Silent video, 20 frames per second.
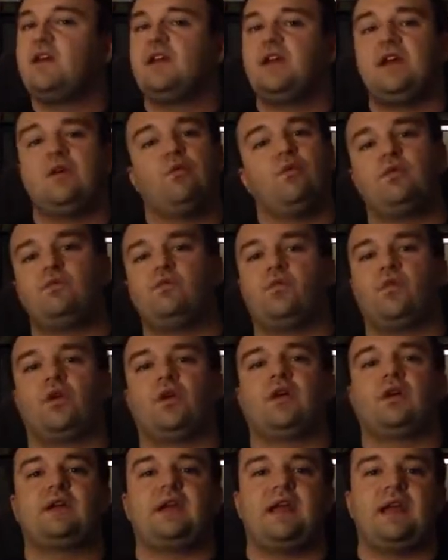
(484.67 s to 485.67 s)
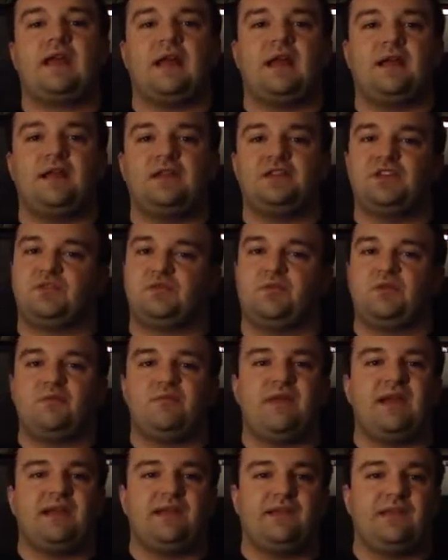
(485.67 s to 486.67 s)
it wouldn't work, and it just
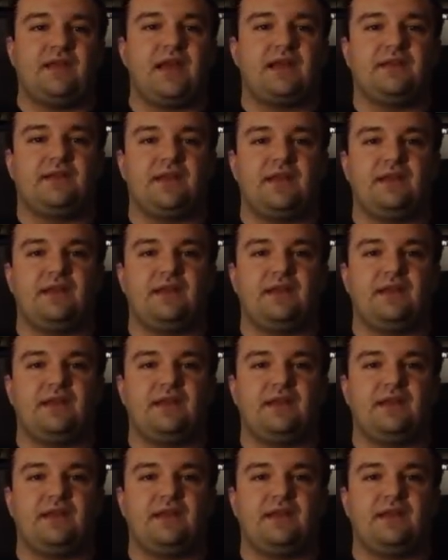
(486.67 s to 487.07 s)
wouldn't make sense.